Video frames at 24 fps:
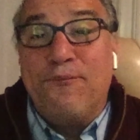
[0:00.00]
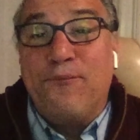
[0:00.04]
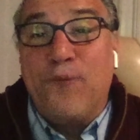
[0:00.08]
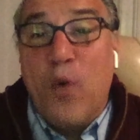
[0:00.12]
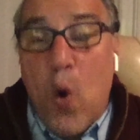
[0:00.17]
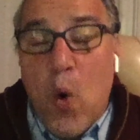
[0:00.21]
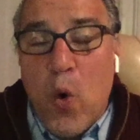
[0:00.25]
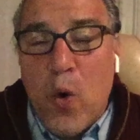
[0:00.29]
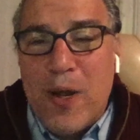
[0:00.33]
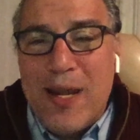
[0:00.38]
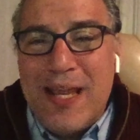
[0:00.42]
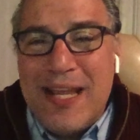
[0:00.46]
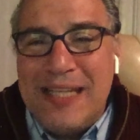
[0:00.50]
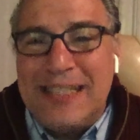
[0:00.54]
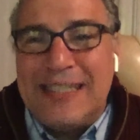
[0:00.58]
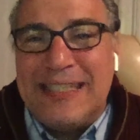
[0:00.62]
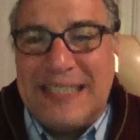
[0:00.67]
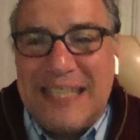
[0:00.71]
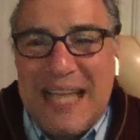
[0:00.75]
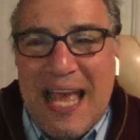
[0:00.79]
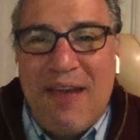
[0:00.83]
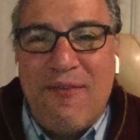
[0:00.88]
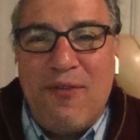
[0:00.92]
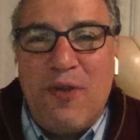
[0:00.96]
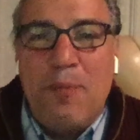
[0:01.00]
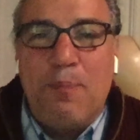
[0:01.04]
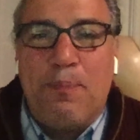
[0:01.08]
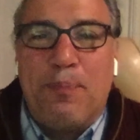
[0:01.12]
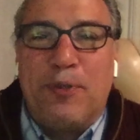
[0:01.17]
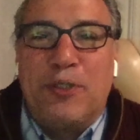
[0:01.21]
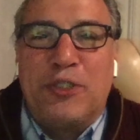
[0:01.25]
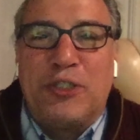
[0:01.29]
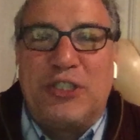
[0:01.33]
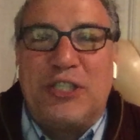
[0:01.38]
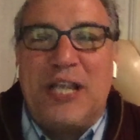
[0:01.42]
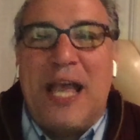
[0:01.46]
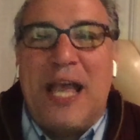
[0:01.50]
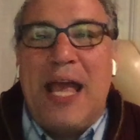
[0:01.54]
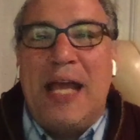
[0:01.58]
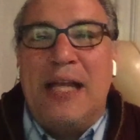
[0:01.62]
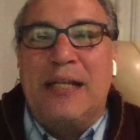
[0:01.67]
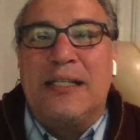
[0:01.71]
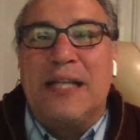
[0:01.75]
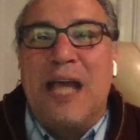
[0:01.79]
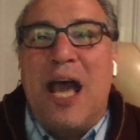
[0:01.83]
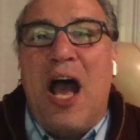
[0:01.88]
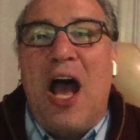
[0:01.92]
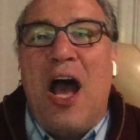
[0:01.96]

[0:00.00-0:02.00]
47%